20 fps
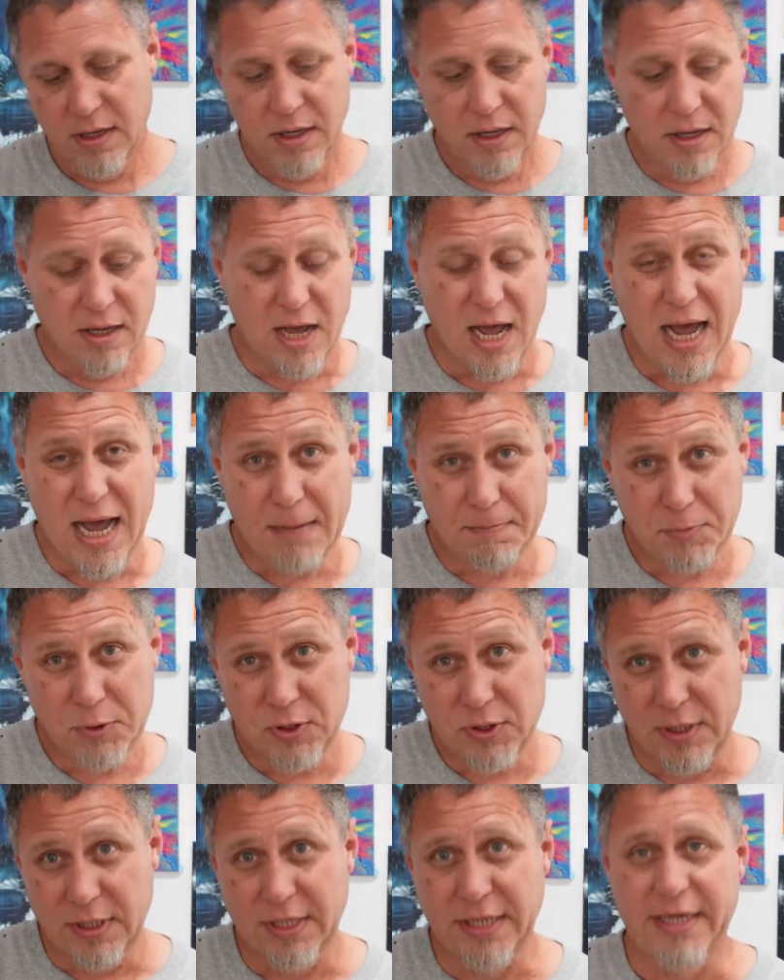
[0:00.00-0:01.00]

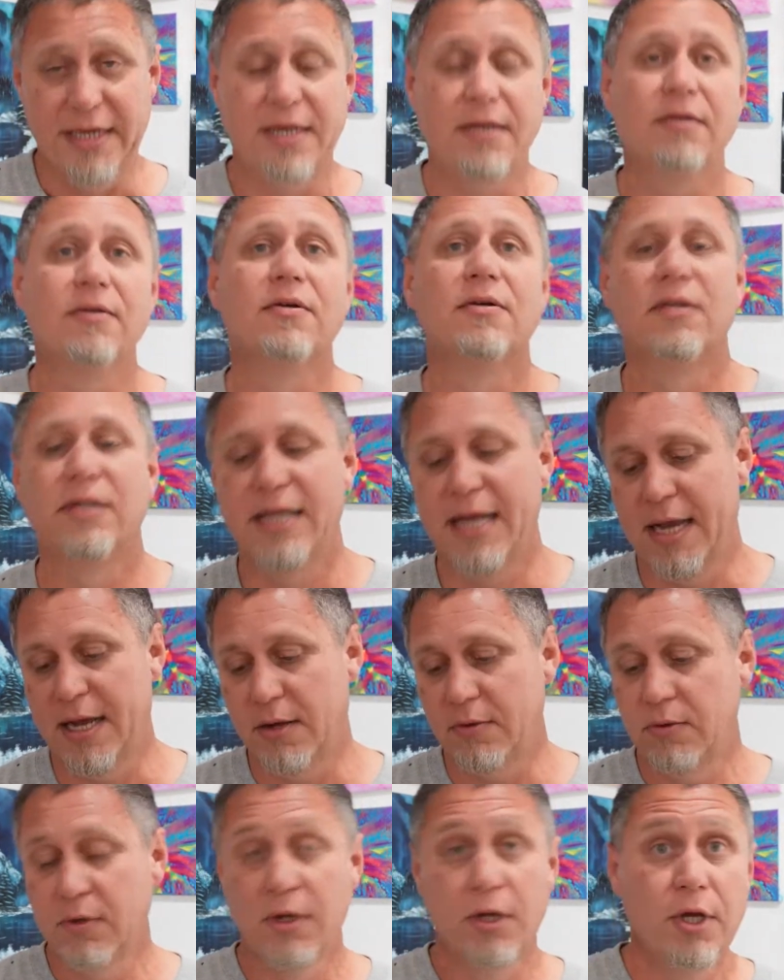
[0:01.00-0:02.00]
Optionally, now,
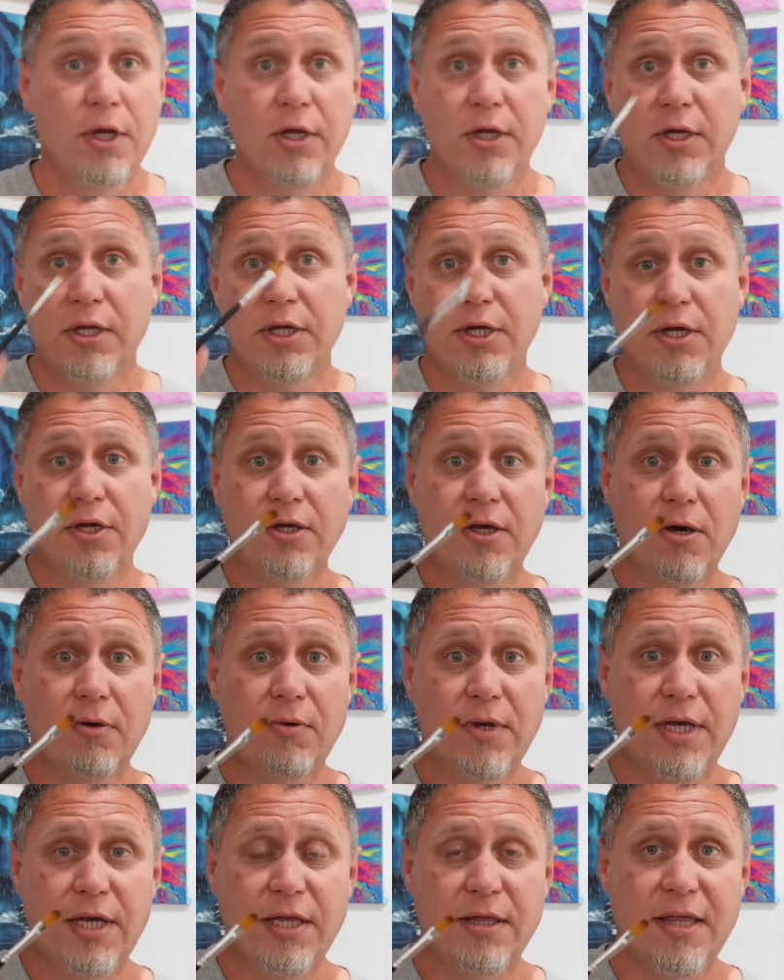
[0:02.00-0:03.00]
you can go
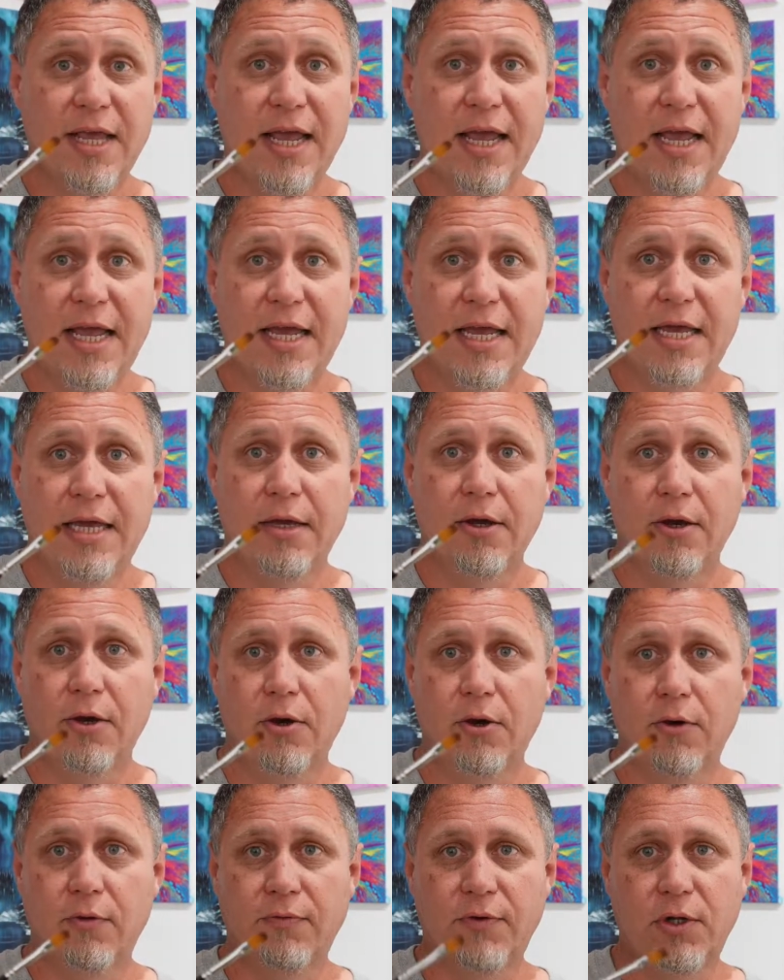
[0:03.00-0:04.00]
with a
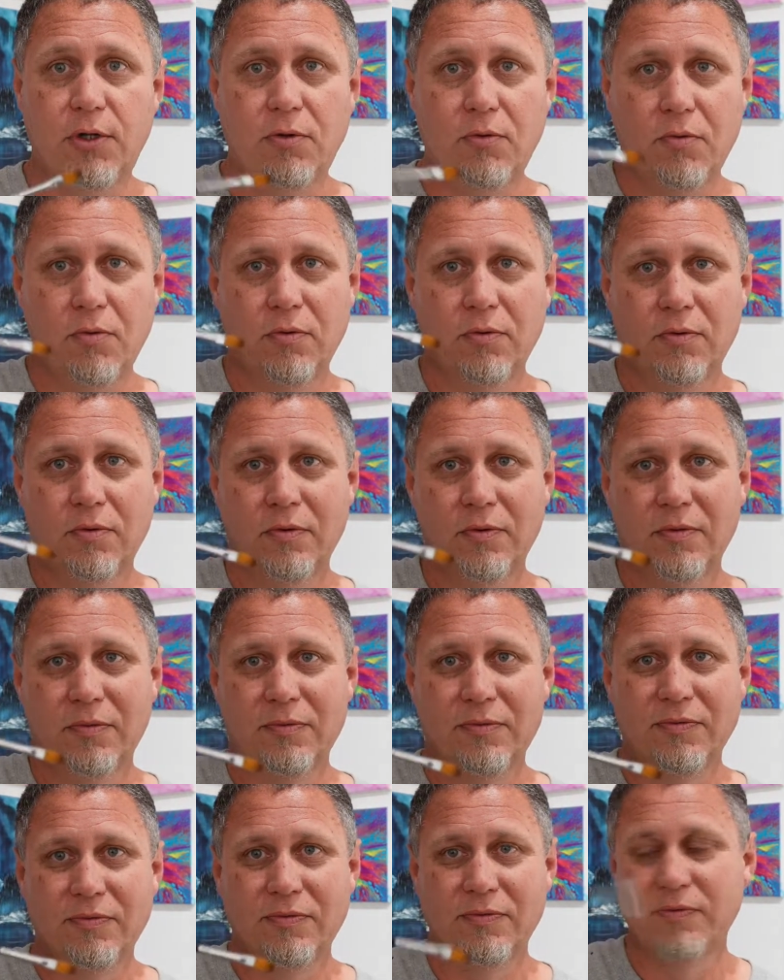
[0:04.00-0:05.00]
oval
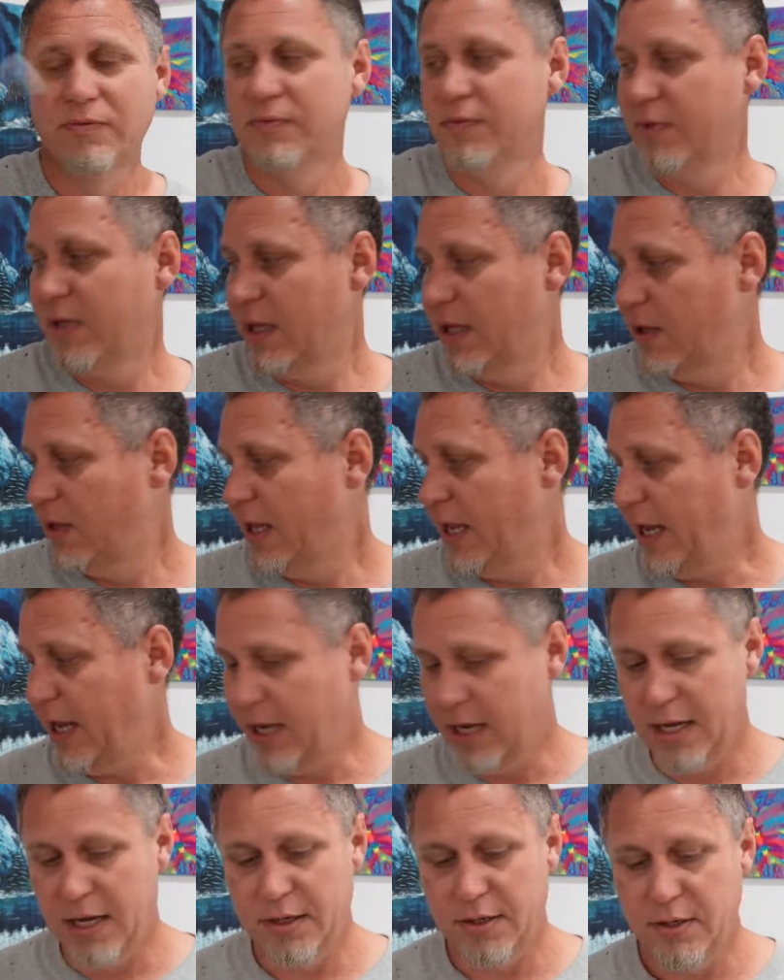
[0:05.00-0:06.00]

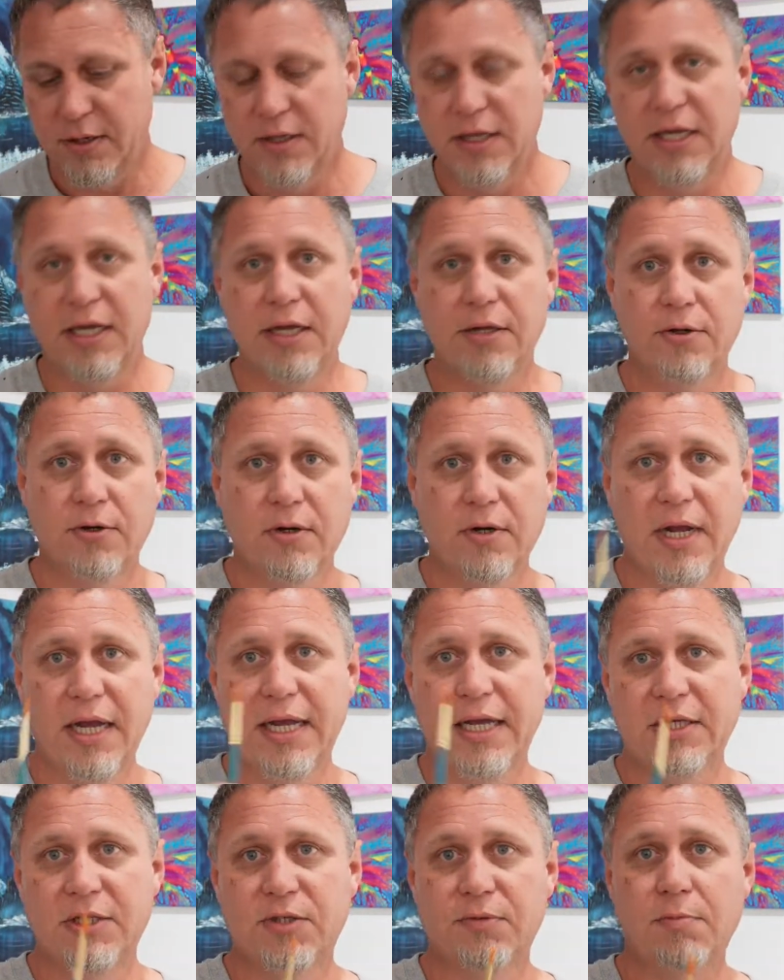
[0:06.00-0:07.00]
and either
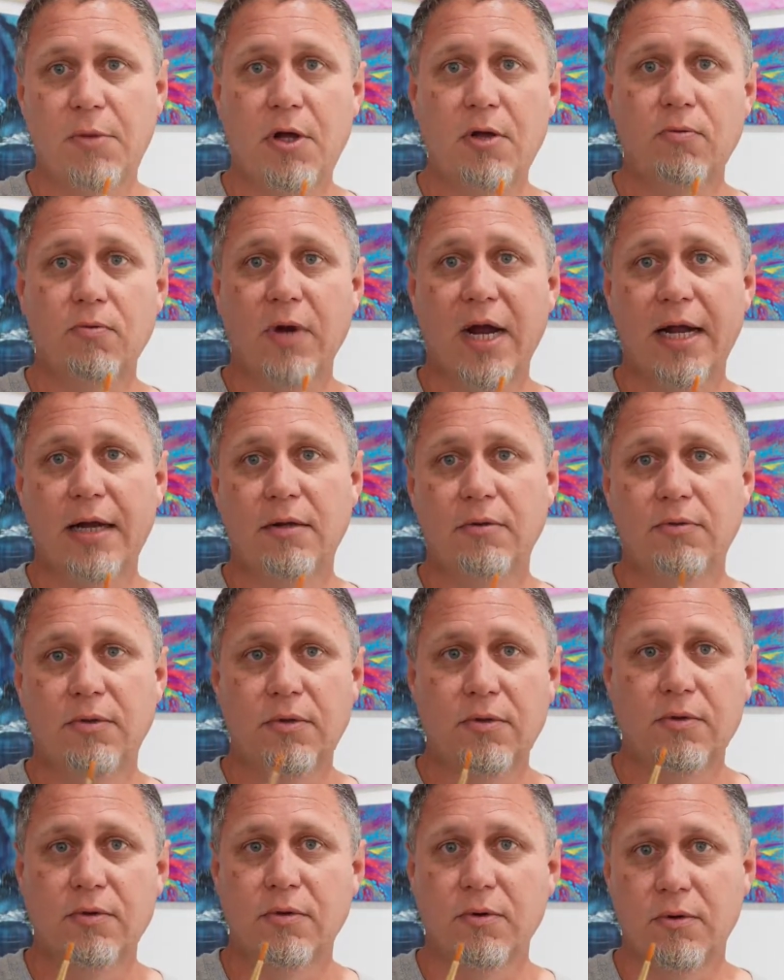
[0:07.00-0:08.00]
a small round
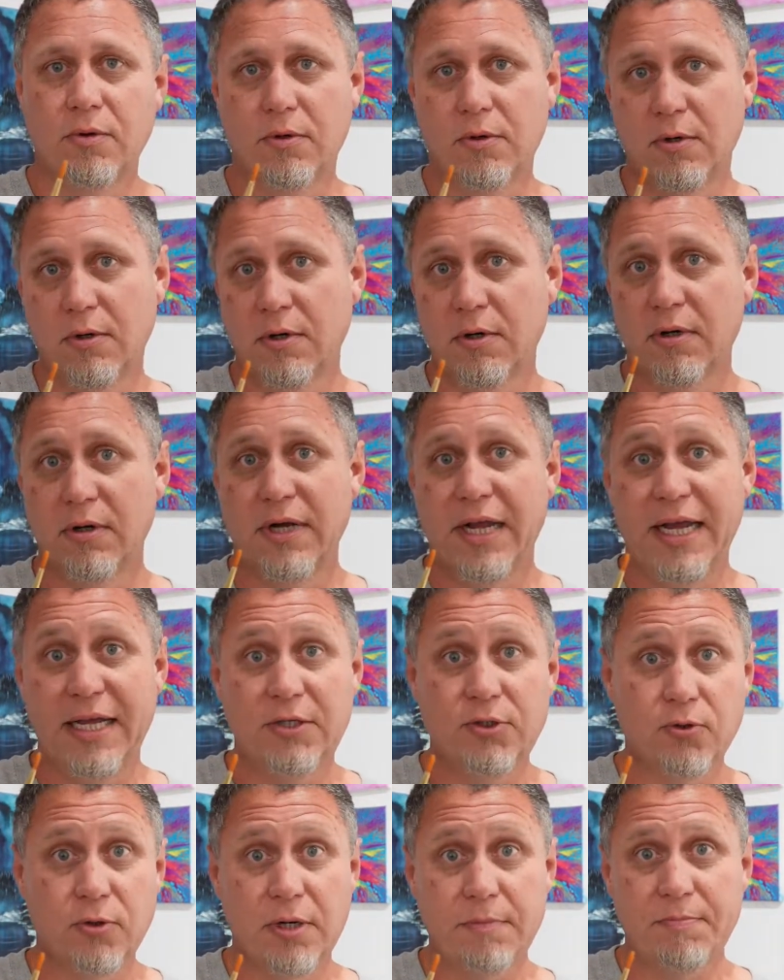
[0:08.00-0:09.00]
or a
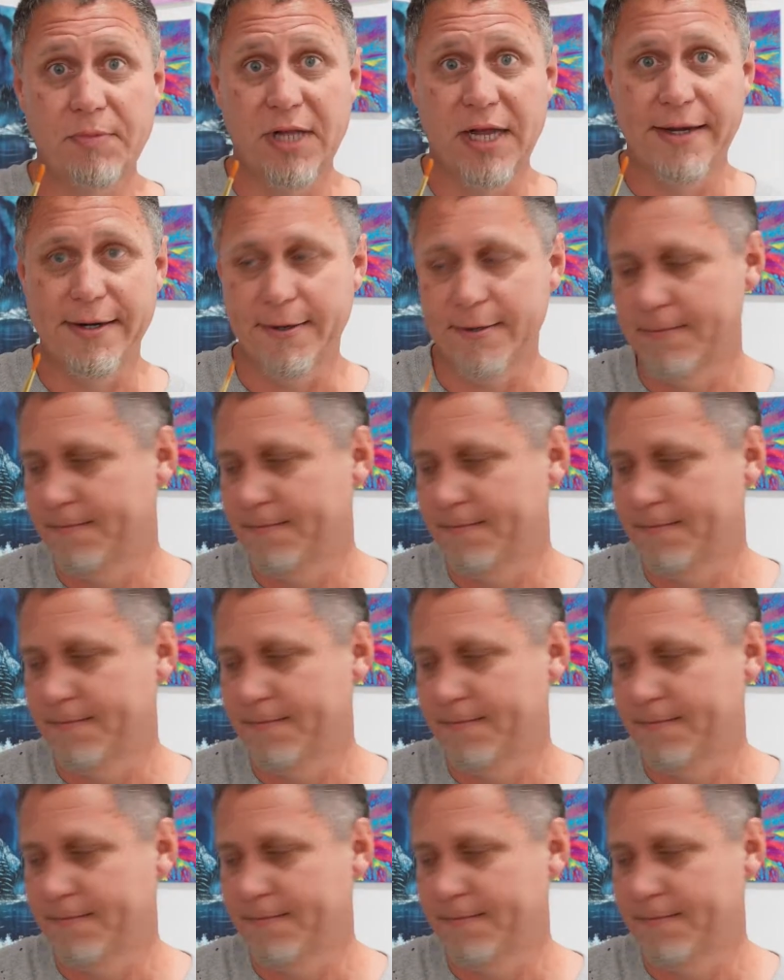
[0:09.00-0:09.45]
script liner.